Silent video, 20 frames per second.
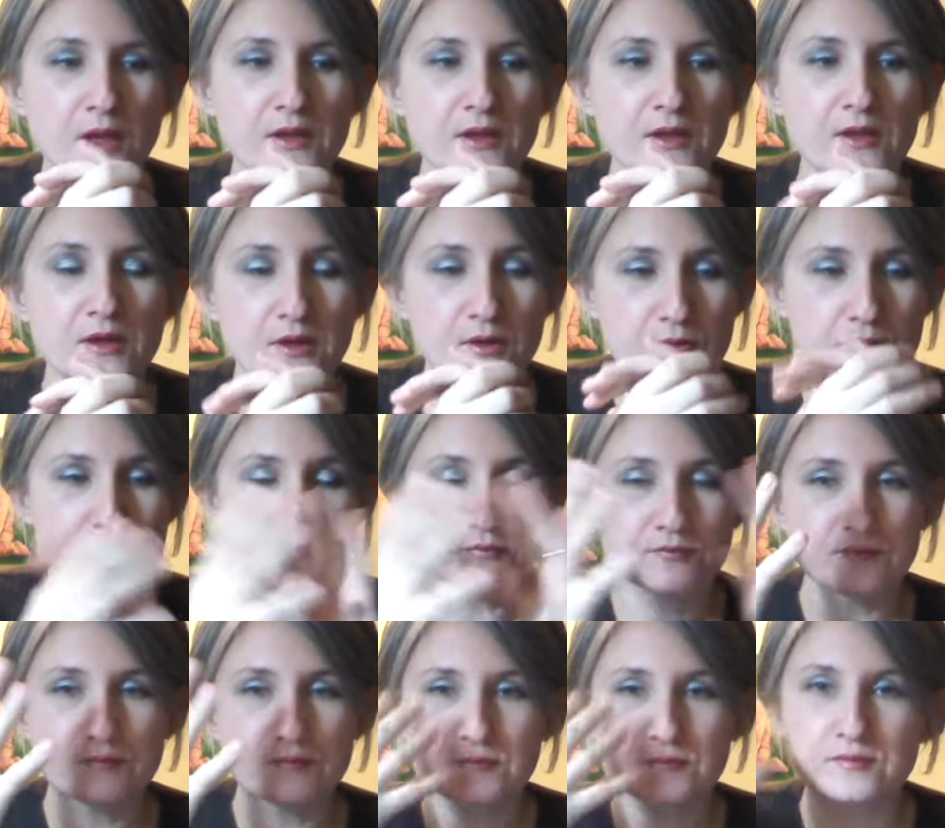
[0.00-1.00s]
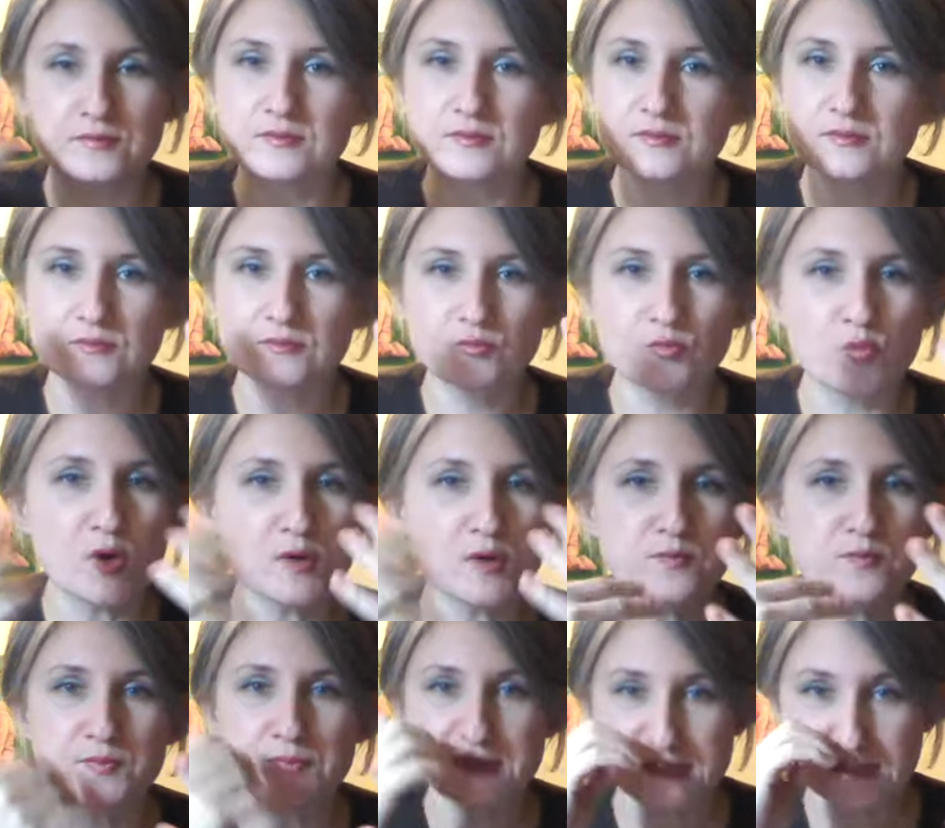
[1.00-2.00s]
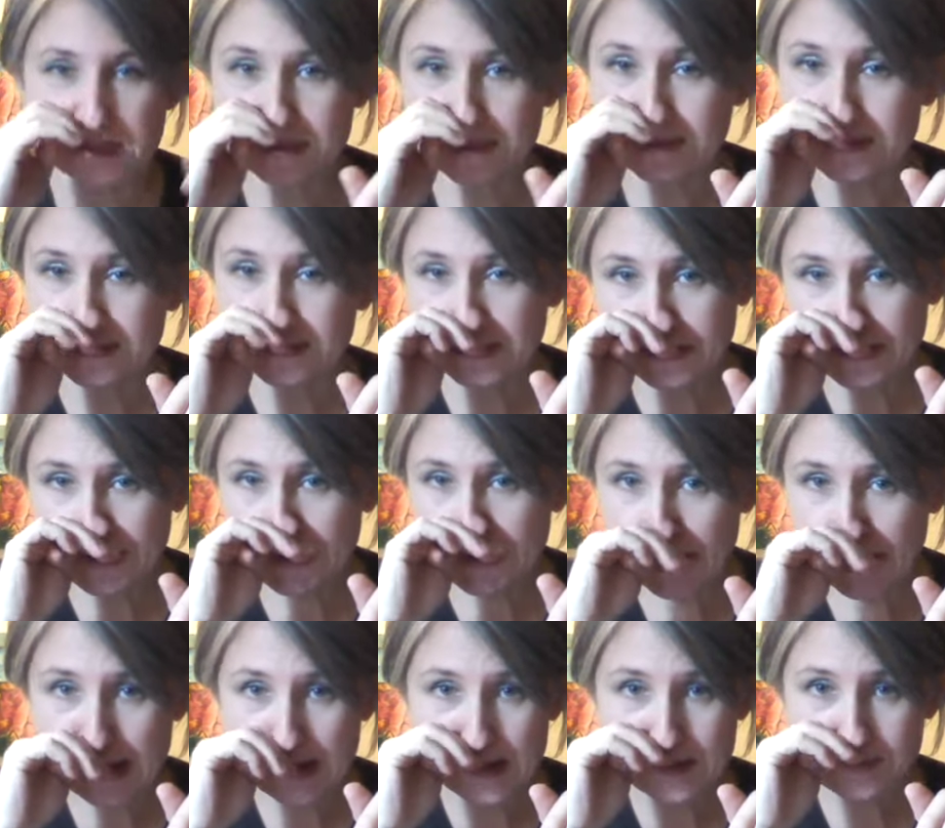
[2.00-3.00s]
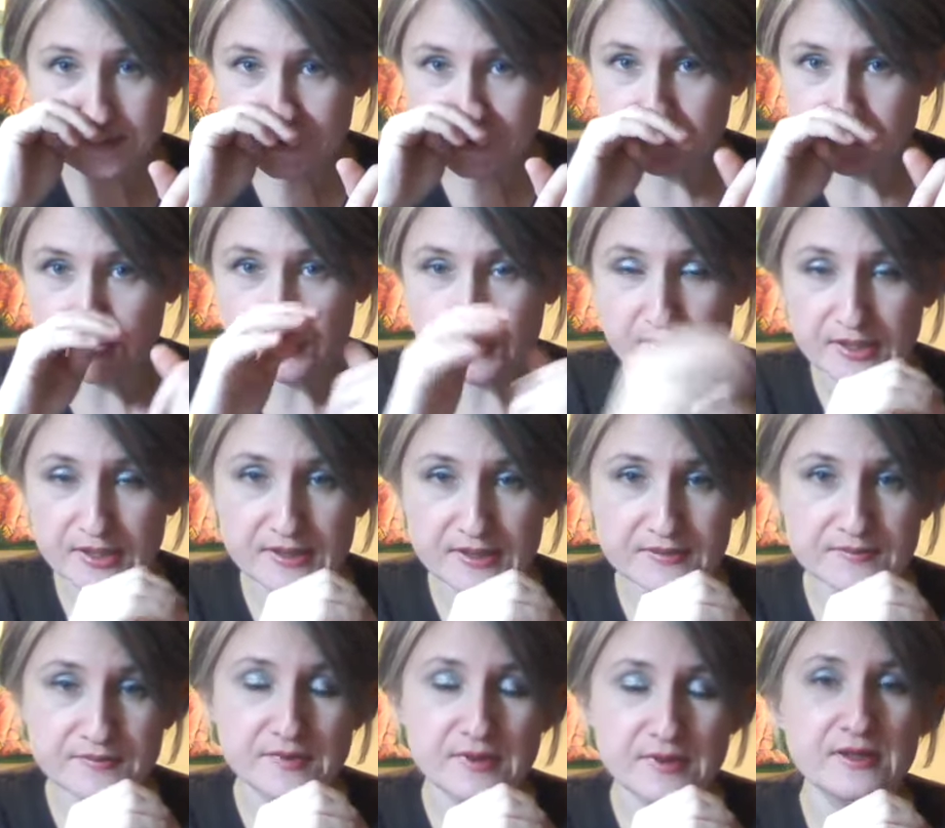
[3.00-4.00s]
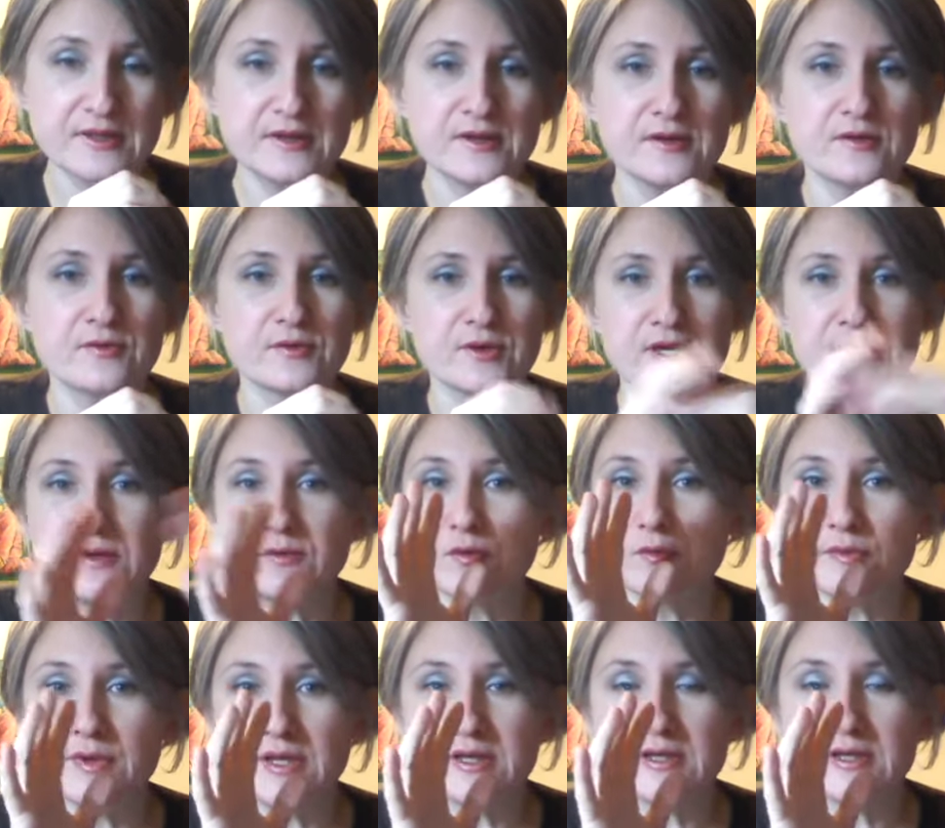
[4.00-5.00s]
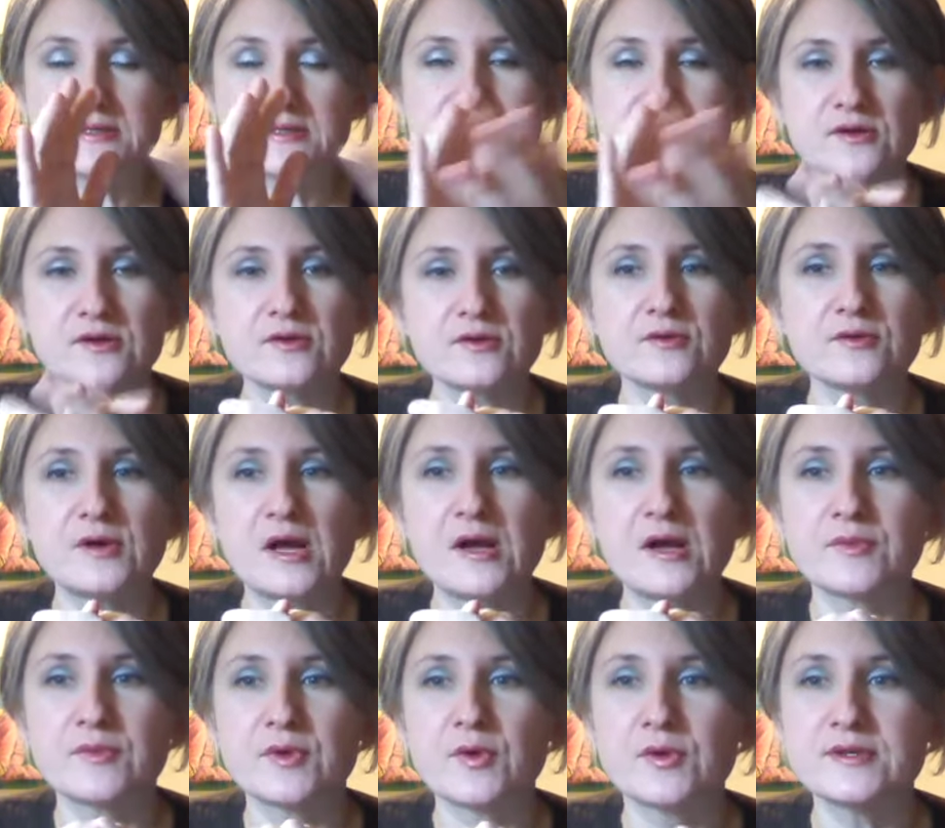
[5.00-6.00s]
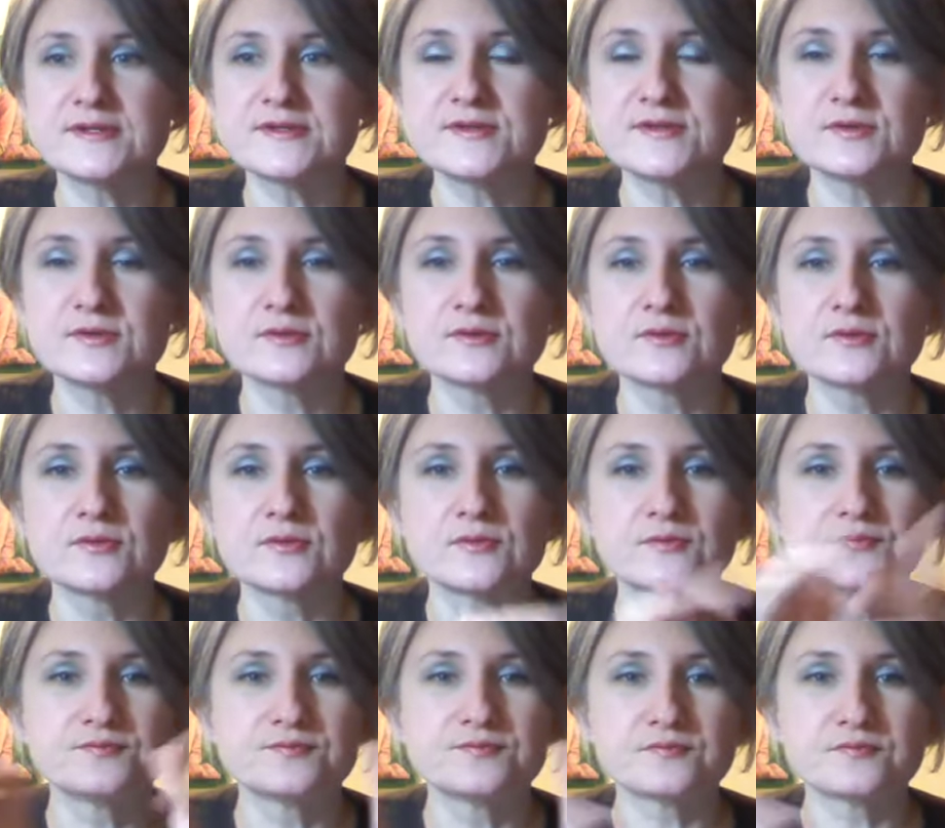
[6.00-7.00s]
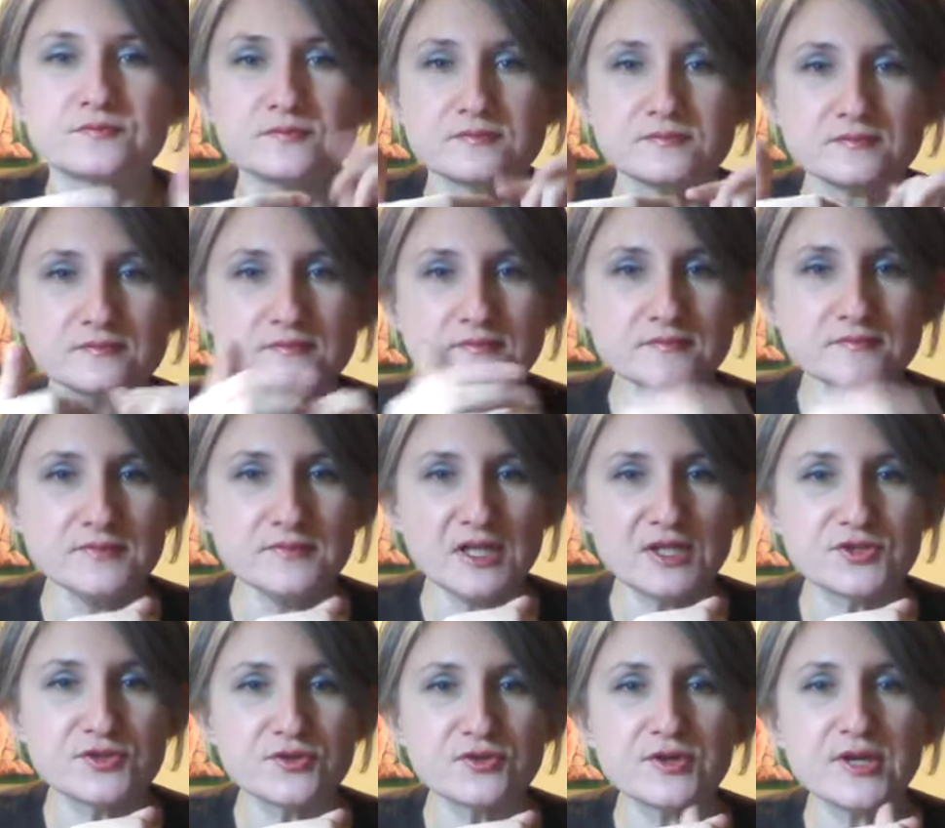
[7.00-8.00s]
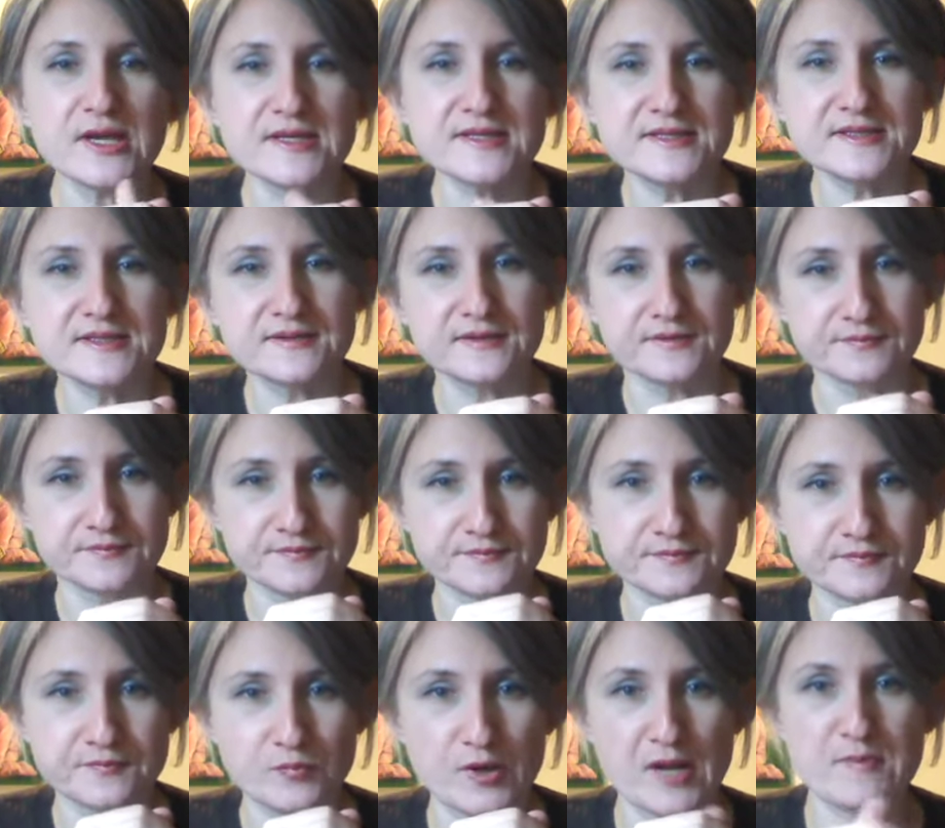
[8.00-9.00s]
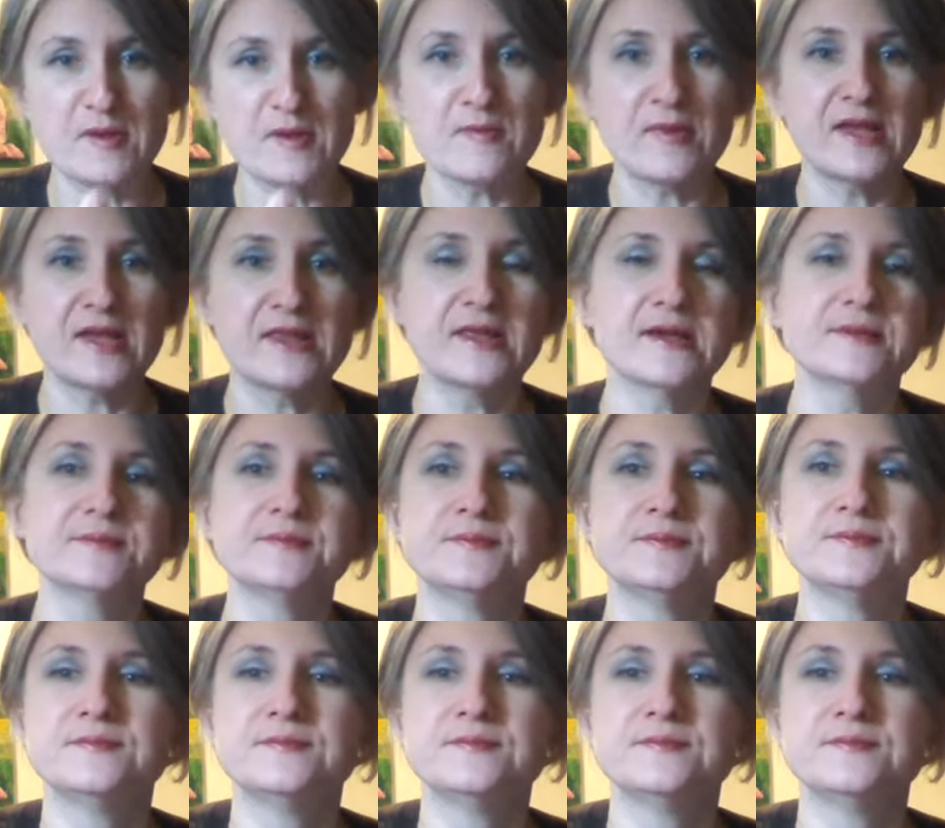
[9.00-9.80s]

you know, what position she will be in, or he will be in. So I'm going to show you guys what I mean by that.